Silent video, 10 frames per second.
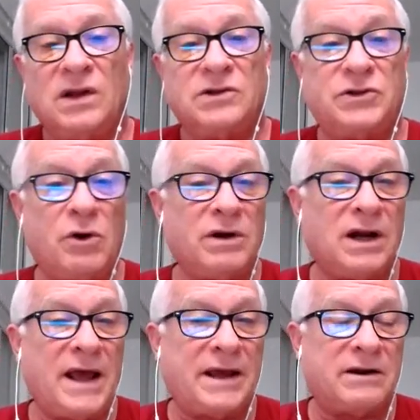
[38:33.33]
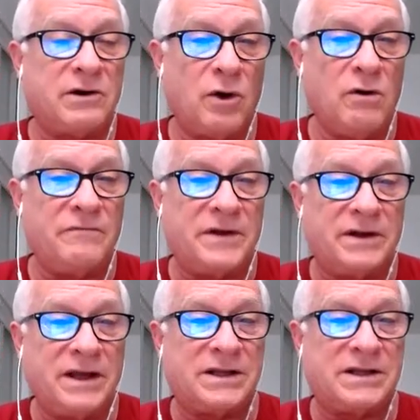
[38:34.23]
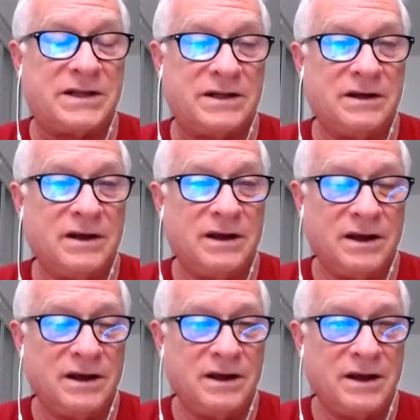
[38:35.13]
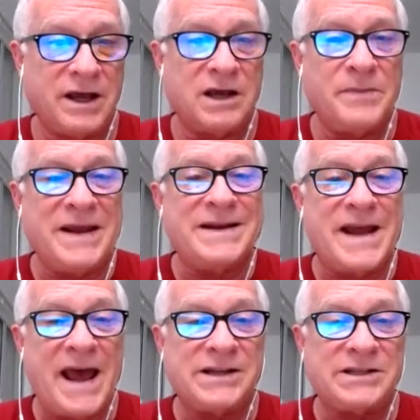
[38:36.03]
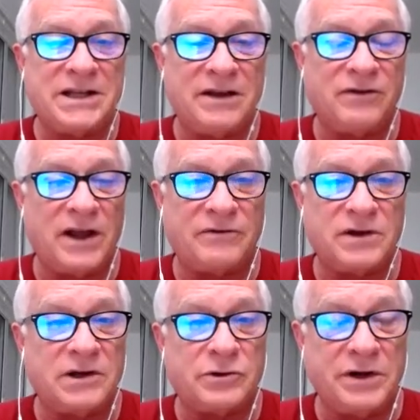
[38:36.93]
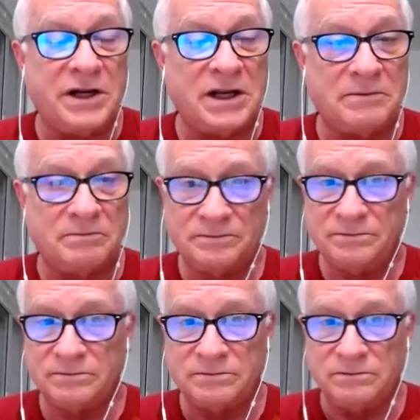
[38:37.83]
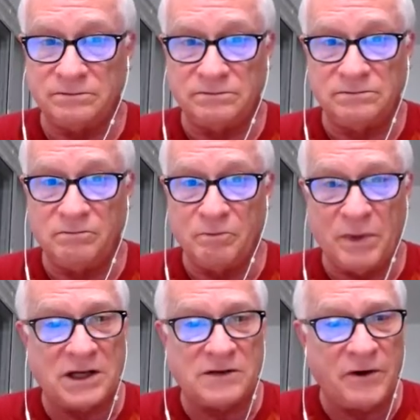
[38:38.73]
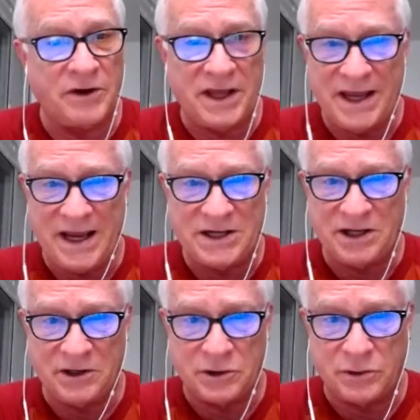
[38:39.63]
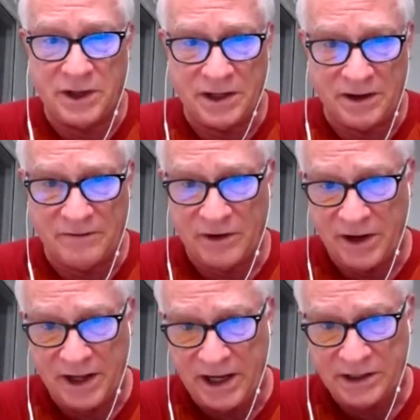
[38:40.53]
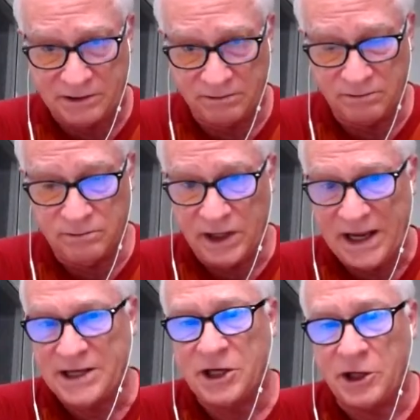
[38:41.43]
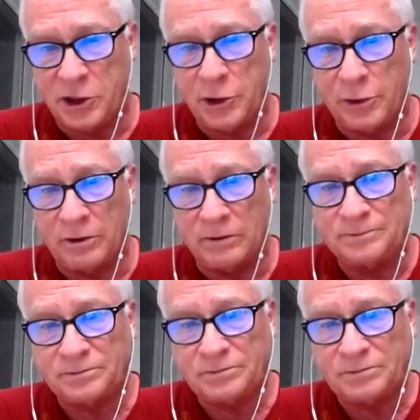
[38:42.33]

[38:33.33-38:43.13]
sort of like COVID, it can be nasty if left untreated, but it's very easy to treat and very easy to cure